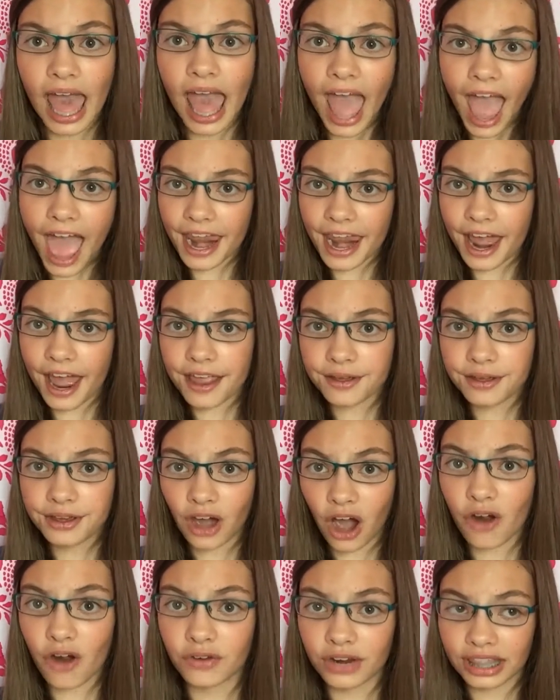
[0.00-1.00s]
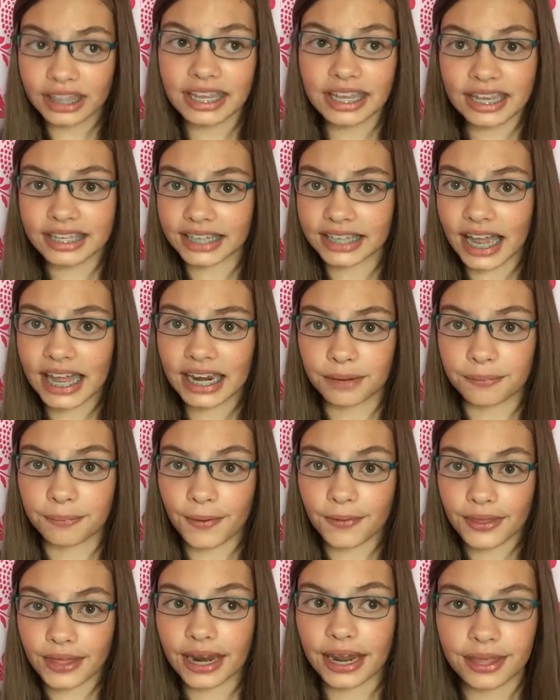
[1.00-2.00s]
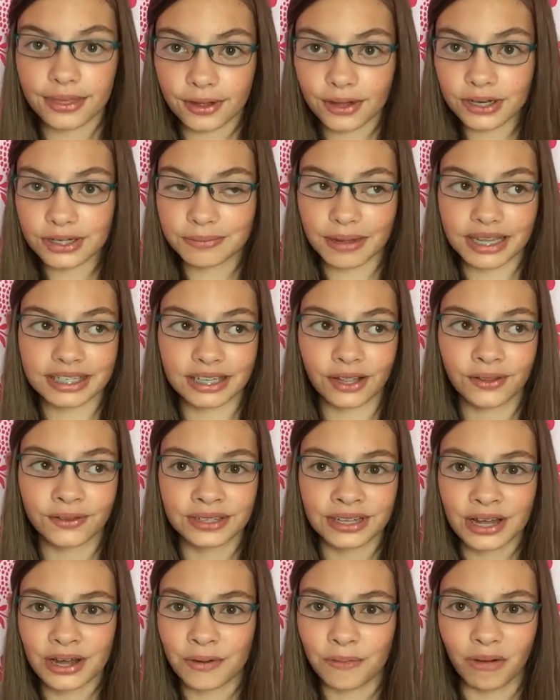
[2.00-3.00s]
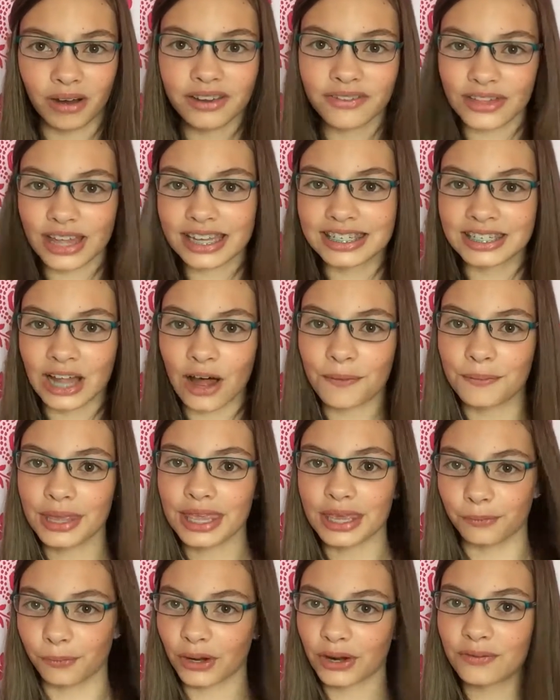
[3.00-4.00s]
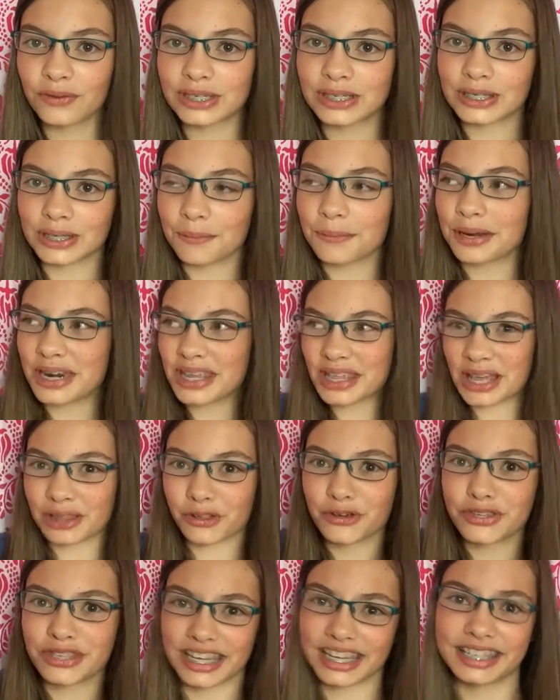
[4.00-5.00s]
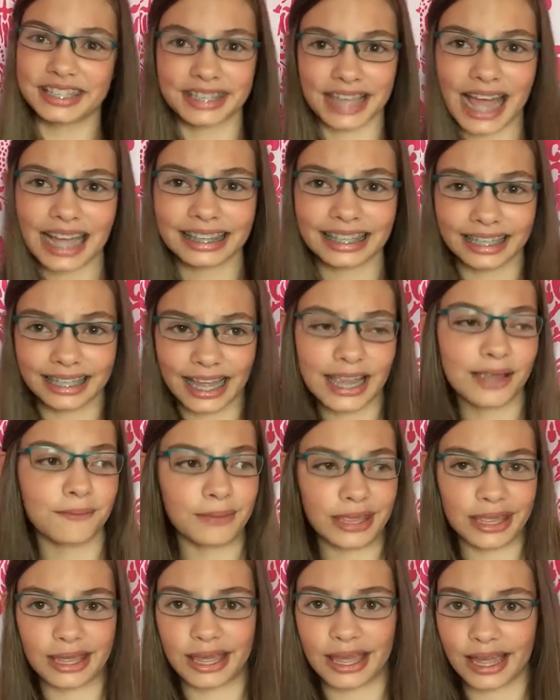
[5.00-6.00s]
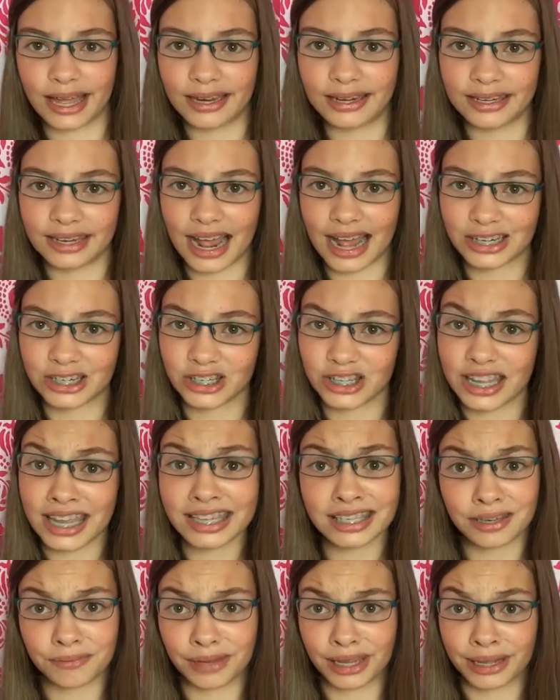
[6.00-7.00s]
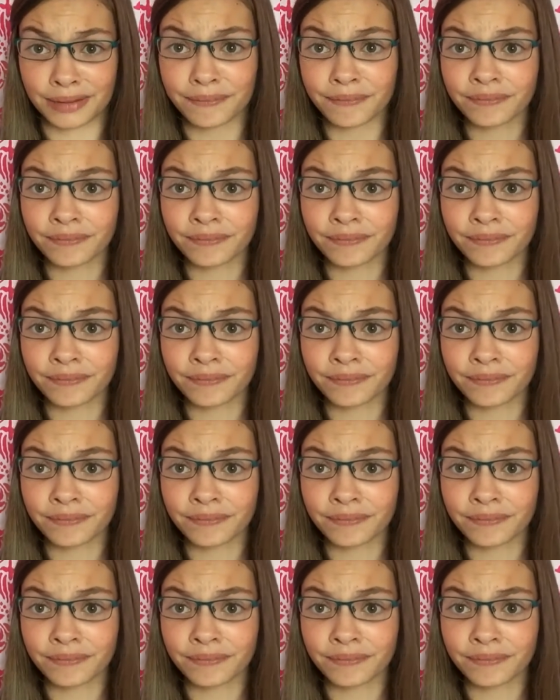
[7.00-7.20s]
And I got really excited, but then I thought to myself, what if that's not me? What if it's somebody that looks exactly like me and it actually isn't me?